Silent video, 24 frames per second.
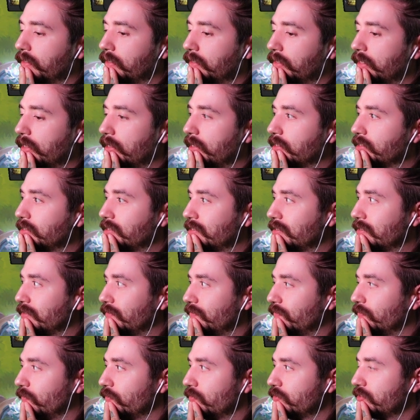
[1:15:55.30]
That's the
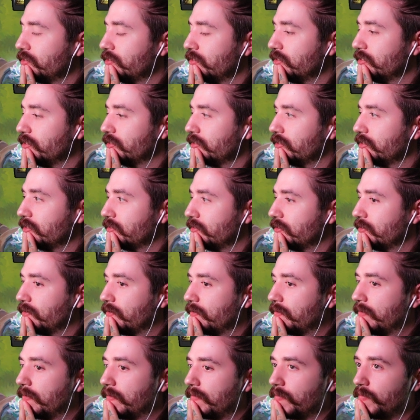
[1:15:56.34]
unfortunate thing.
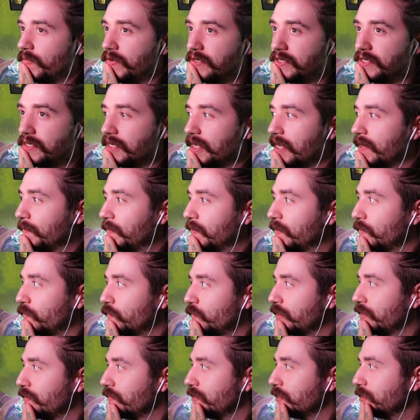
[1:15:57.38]
We did not put
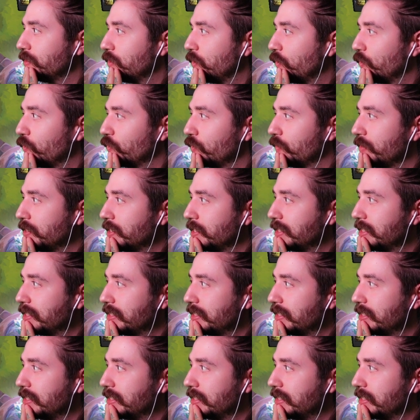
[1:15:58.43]
Withering Torments